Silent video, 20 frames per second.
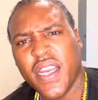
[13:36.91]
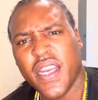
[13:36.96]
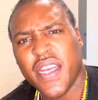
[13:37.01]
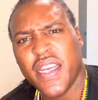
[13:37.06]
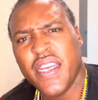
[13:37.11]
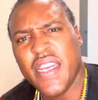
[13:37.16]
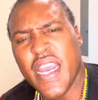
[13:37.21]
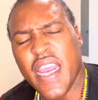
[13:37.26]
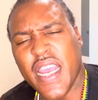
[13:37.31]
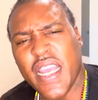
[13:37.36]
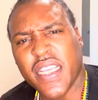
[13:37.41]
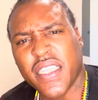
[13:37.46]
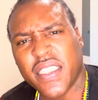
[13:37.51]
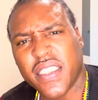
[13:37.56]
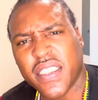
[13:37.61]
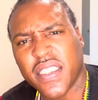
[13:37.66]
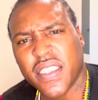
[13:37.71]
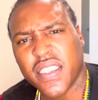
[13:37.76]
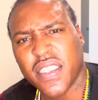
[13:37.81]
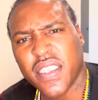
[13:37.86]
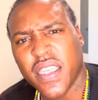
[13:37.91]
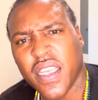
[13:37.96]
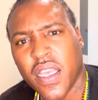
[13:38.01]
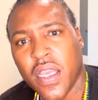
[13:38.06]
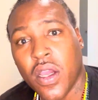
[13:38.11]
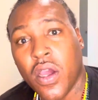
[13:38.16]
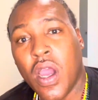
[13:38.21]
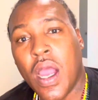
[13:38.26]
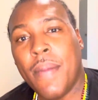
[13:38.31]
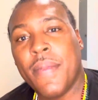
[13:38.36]
Yes.
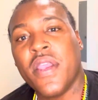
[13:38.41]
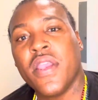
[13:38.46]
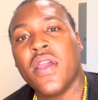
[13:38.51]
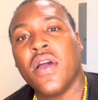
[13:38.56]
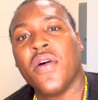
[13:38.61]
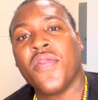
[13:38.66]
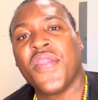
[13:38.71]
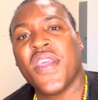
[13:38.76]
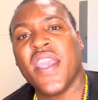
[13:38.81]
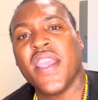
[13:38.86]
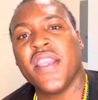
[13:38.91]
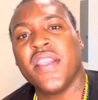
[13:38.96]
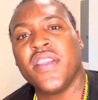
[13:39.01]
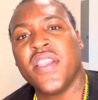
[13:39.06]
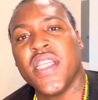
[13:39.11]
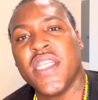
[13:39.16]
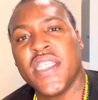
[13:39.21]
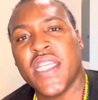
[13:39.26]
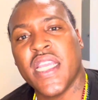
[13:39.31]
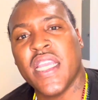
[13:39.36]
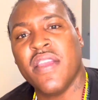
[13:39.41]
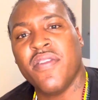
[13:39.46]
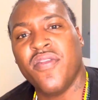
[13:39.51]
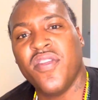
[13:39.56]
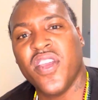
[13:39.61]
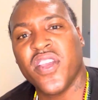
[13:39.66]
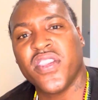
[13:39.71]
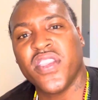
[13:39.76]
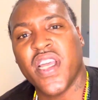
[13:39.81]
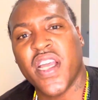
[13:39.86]
How many of y'all think DJ Envy
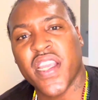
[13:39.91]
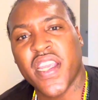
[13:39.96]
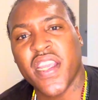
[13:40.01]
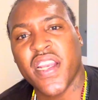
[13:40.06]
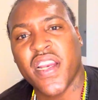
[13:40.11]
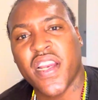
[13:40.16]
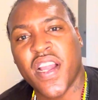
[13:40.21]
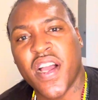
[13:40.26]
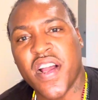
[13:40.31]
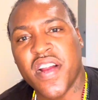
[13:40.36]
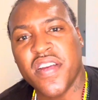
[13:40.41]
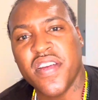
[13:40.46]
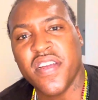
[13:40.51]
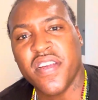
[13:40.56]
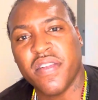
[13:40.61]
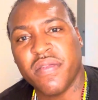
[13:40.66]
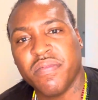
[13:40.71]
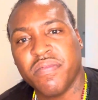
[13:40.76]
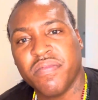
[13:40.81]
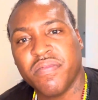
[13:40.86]
is not getting locked up?